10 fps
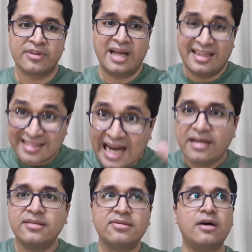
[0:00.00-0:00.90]
And
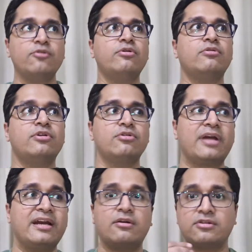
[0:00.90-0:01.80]
that is how you're going to
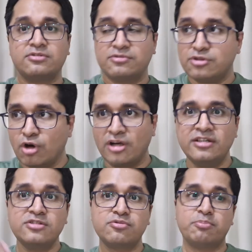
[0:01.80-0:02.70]
get
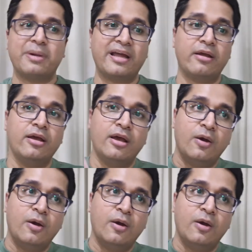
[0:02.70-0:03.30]
knowledge by